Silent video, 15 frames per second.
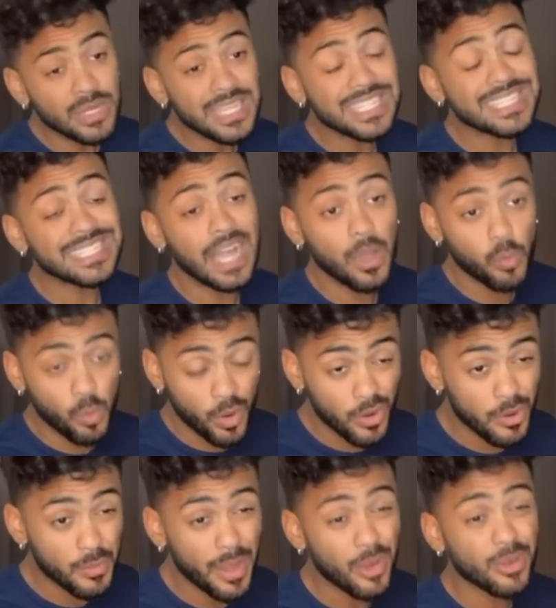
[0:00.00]
you need to stop
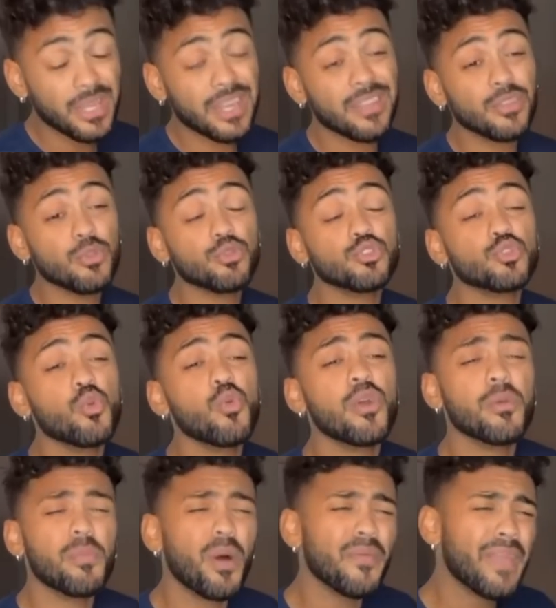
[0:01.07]
worrying about getting your
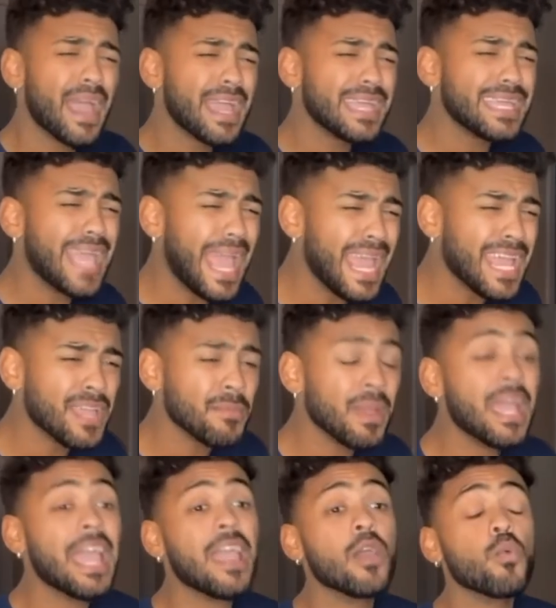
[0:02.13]
score up on that game
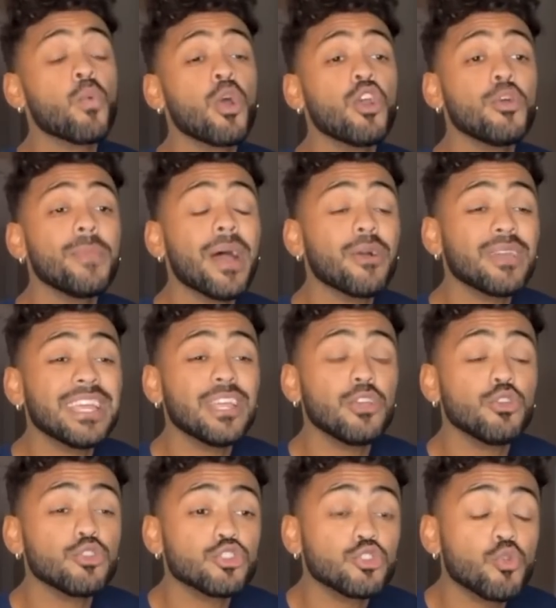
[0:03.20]
and worry about
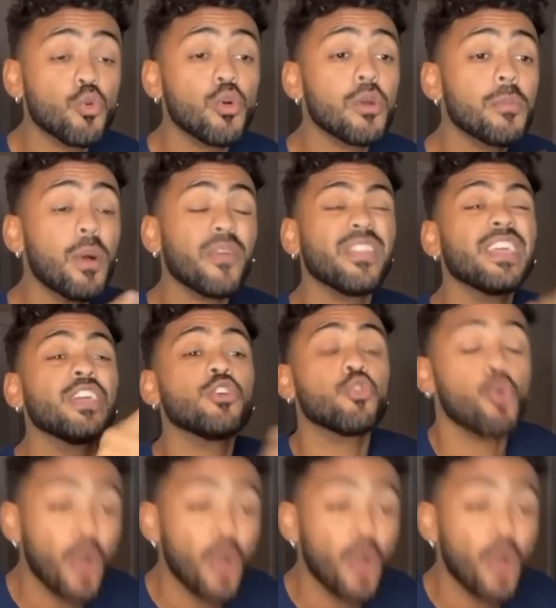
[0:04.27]
getting your score up on your